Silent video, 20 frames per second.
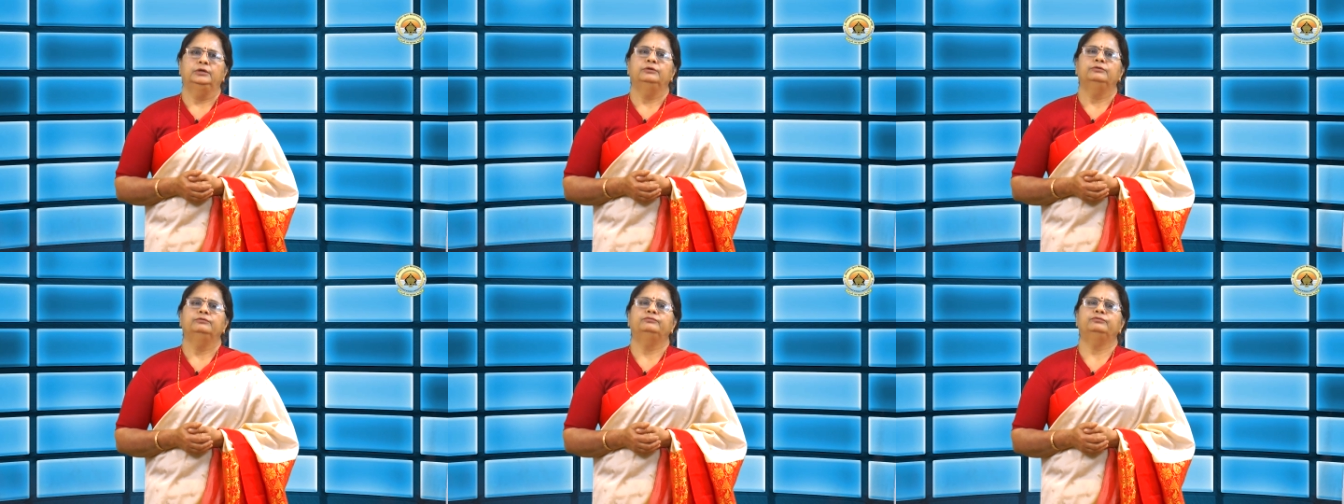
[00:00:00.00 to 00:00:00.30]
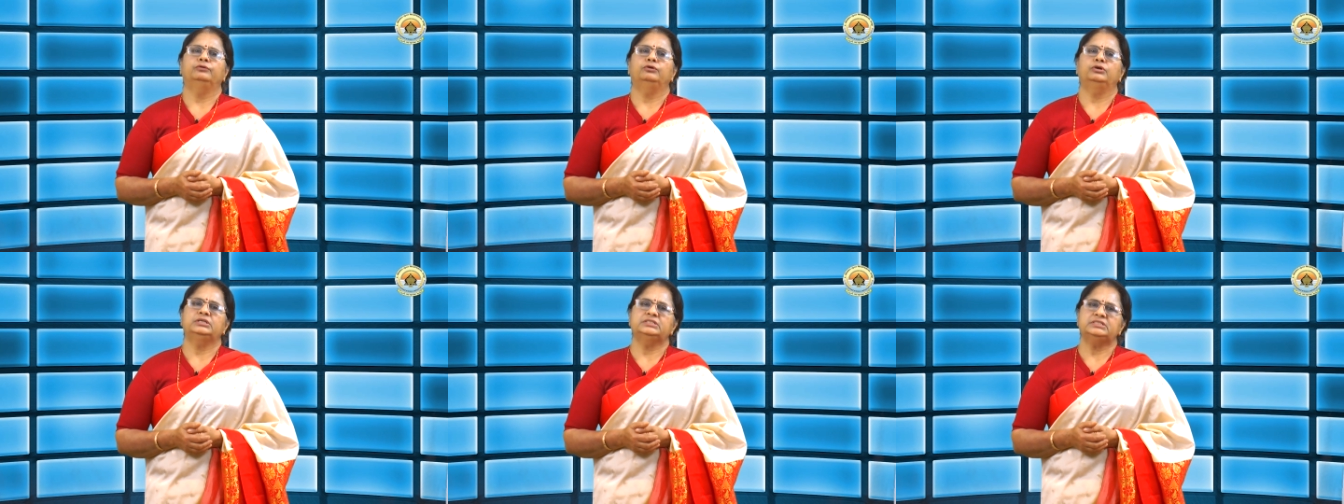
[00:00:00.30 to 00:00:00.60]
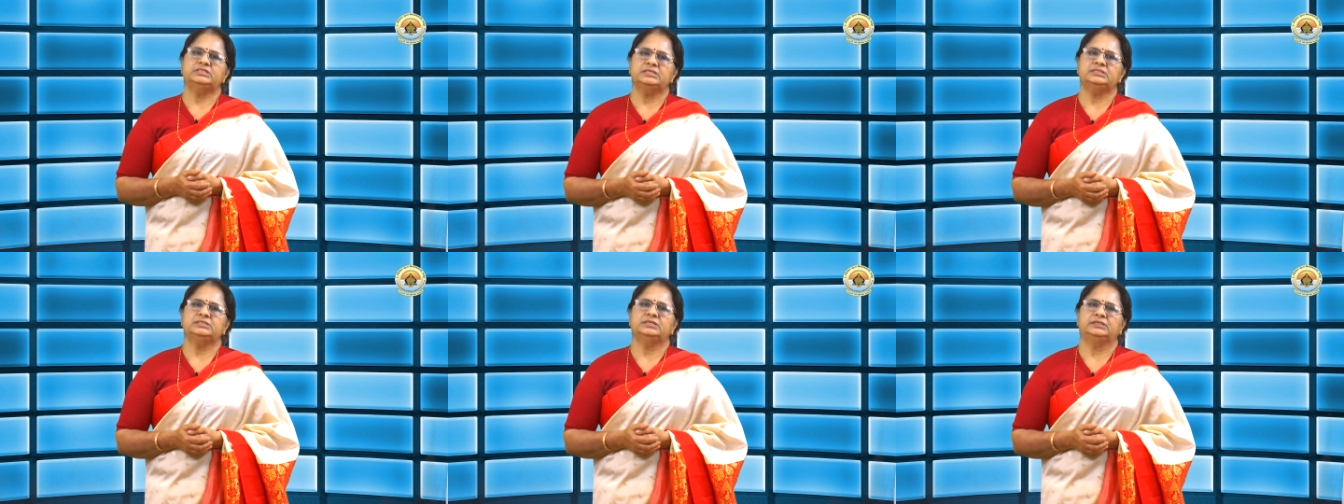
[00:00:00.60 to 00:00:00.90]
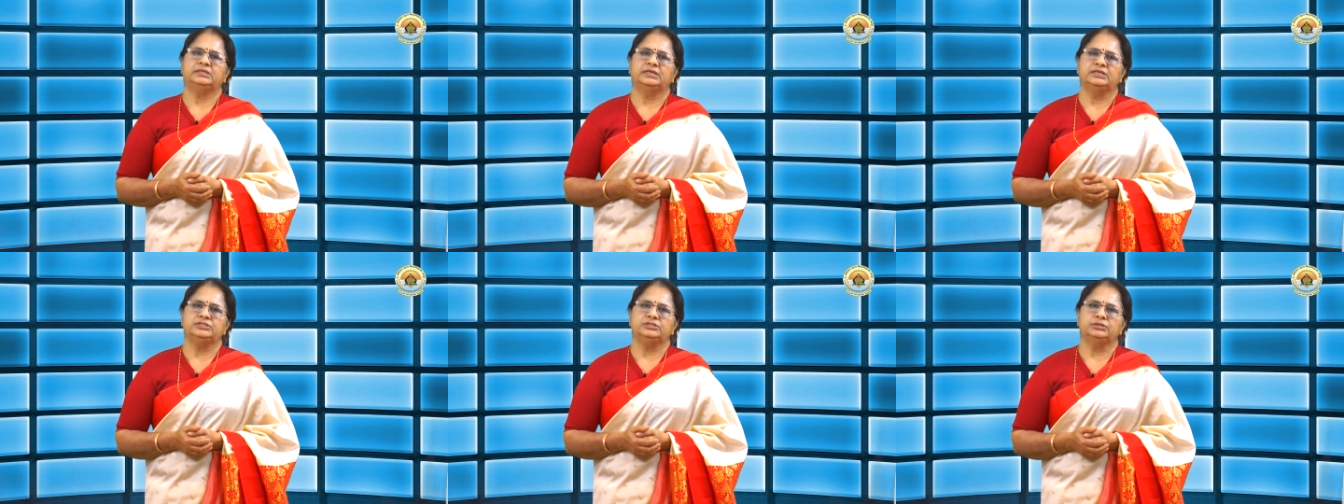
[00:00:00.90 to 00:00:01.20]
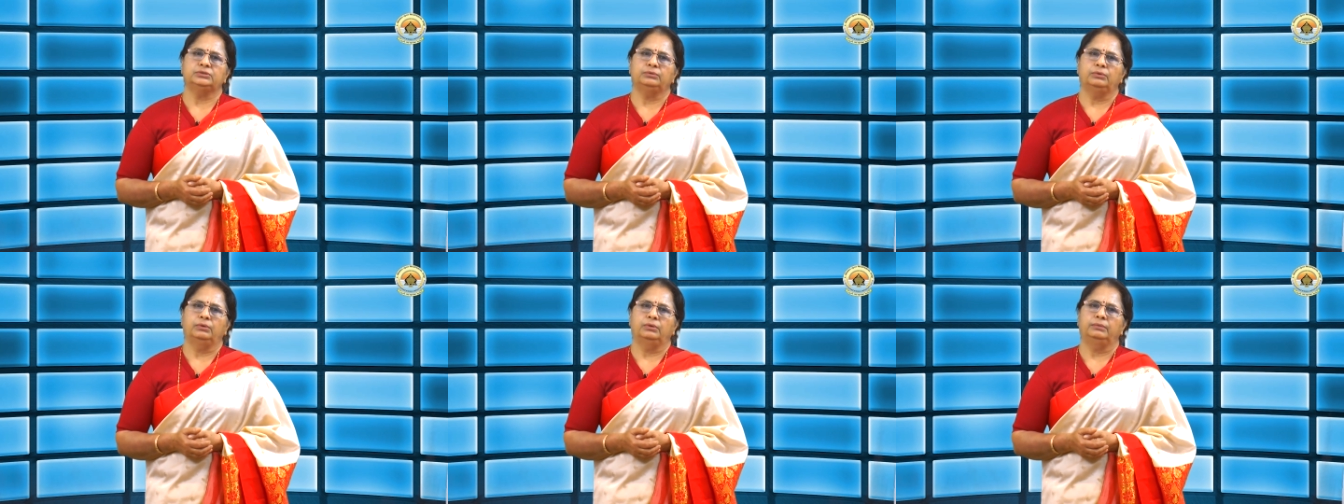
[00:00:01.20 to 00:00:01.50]
focuses
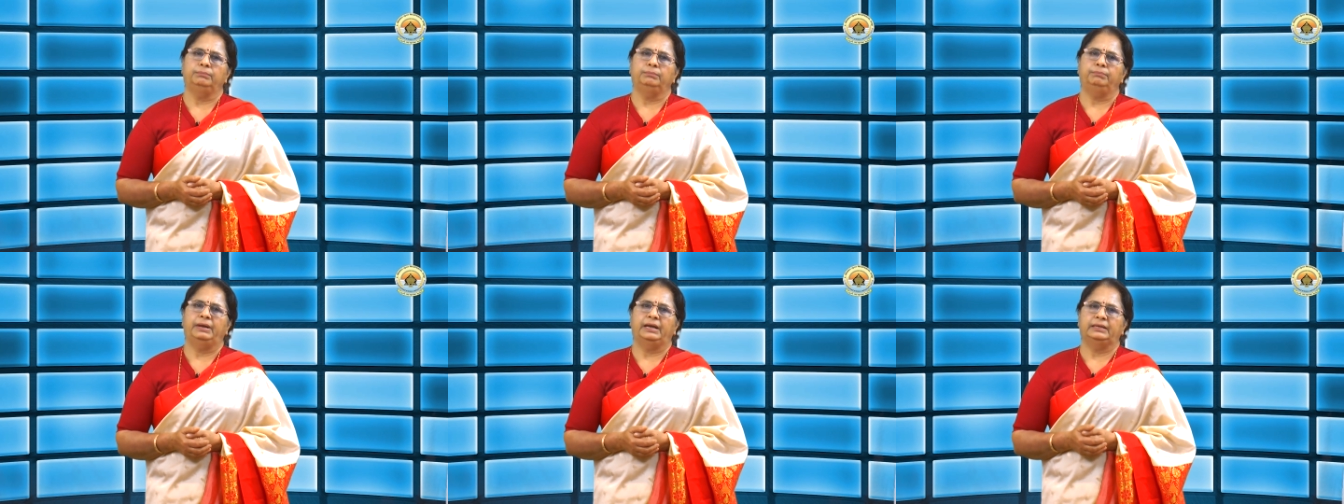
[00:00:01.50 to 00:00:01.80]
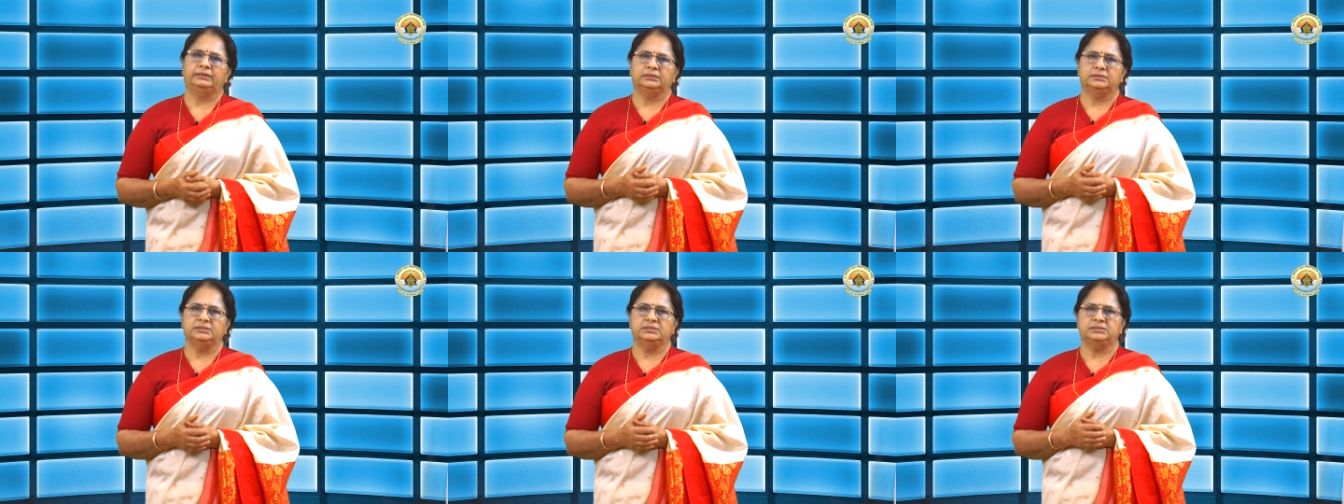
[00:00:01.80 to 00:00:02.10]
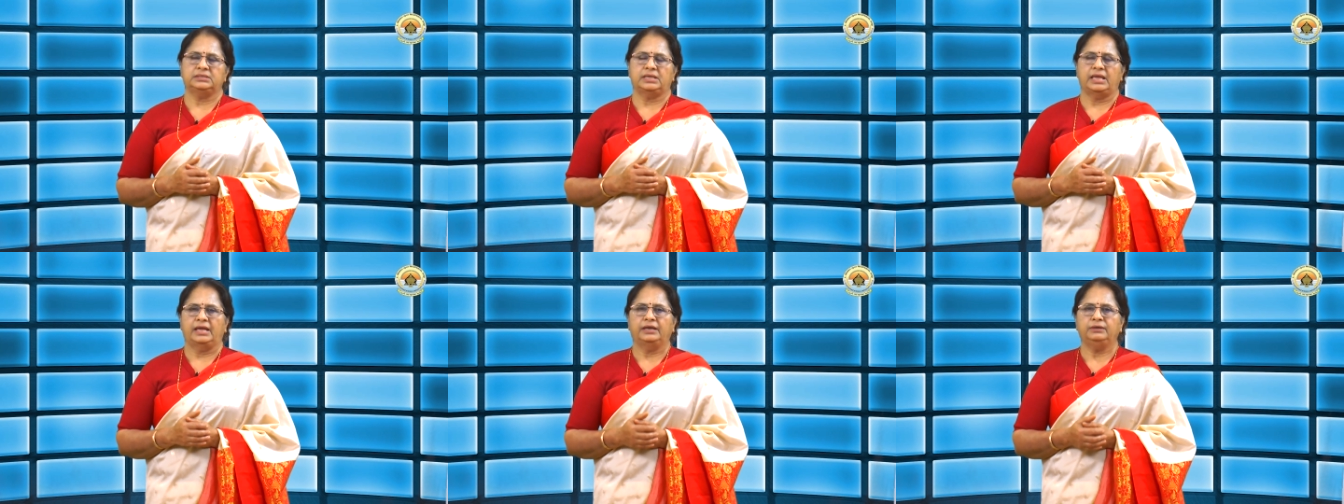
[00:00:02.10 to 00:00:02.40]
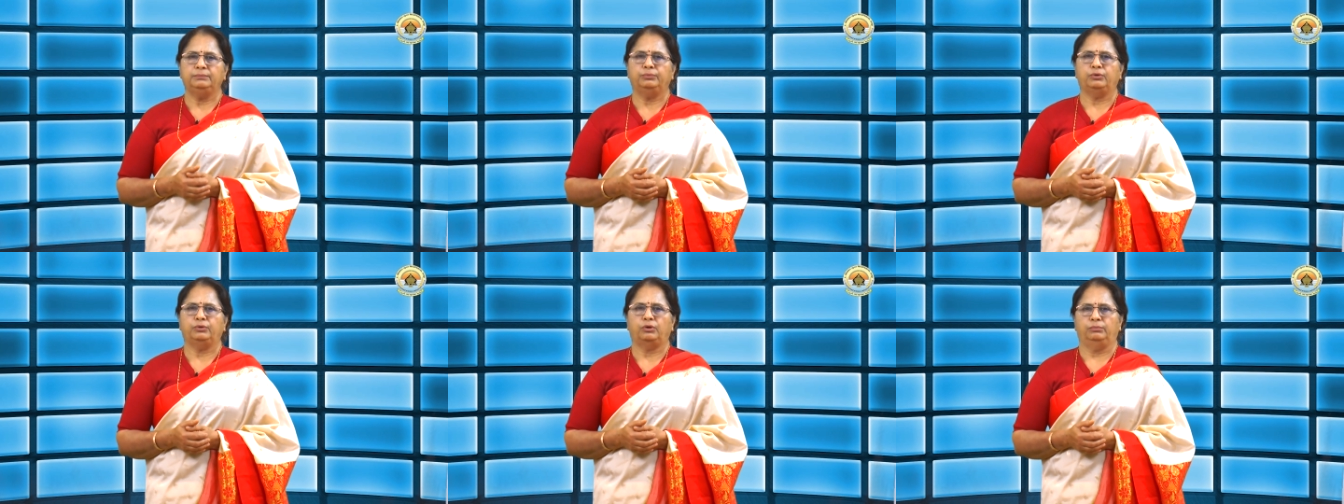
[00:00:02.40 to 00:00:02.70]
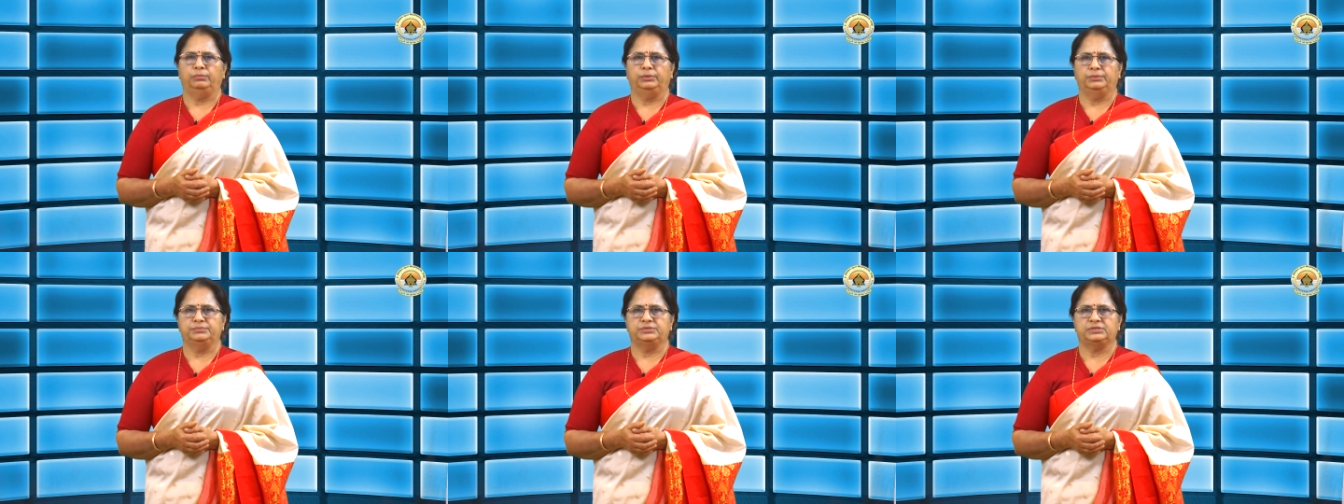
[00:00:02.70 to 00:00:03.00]
attention on patterns and
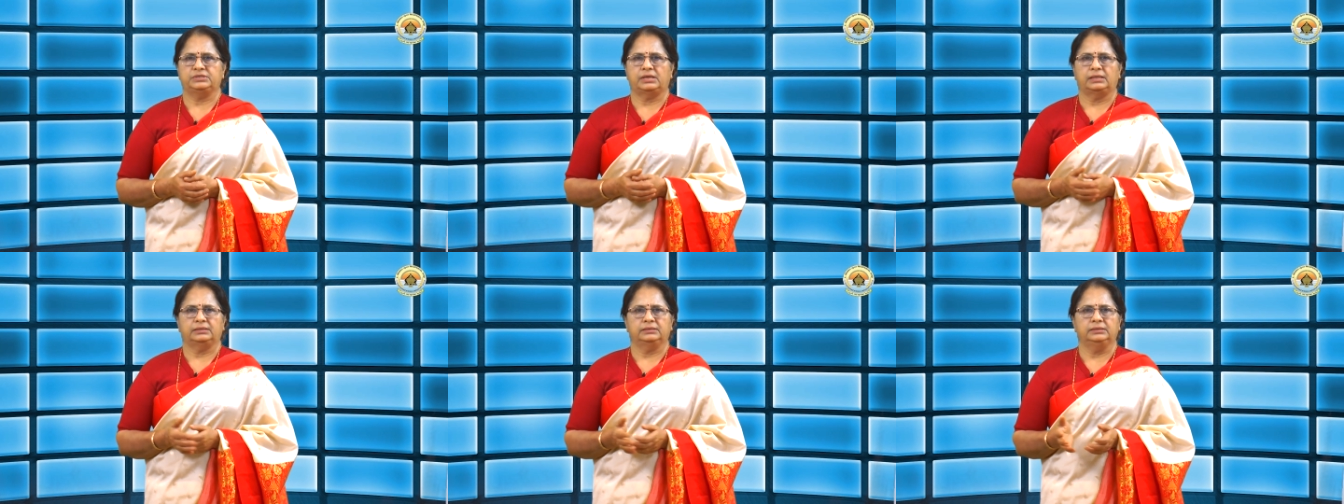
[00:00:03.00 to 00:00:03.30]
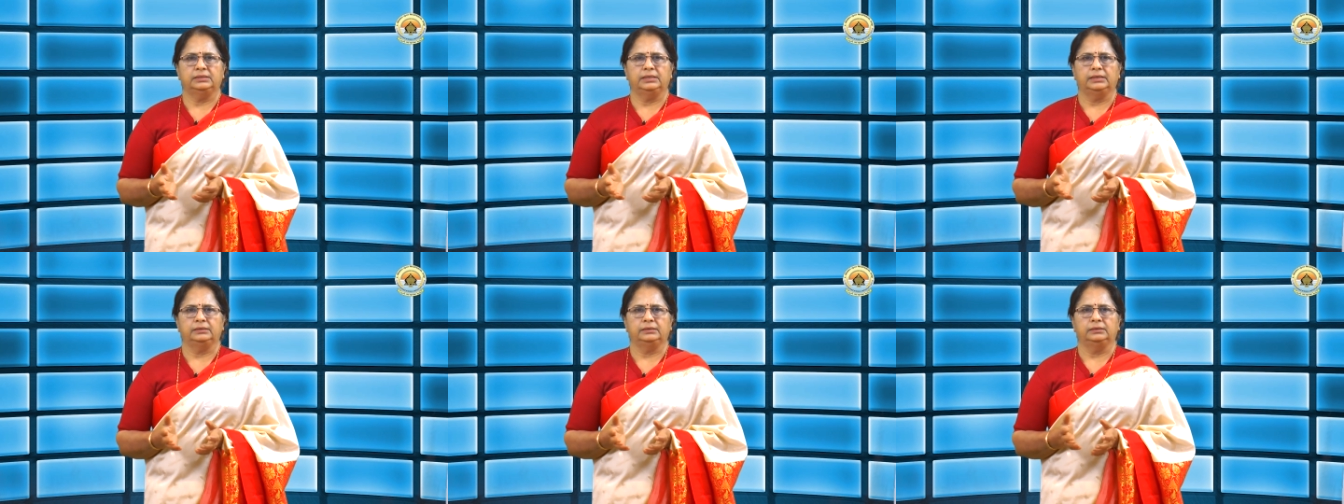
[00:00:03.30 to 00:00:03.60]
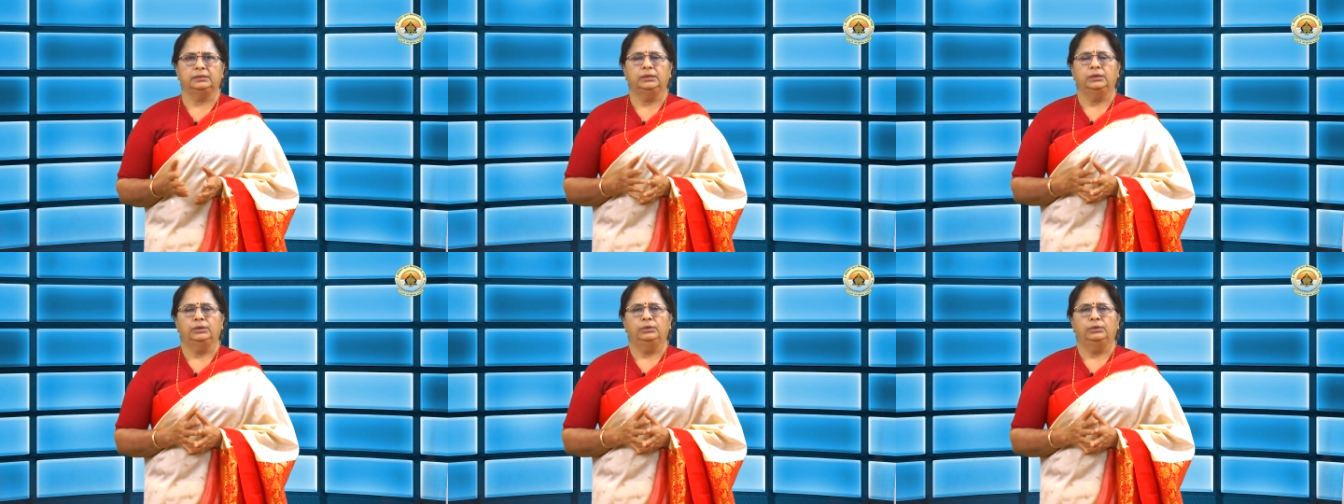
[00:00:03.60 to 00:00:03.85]
problems rather than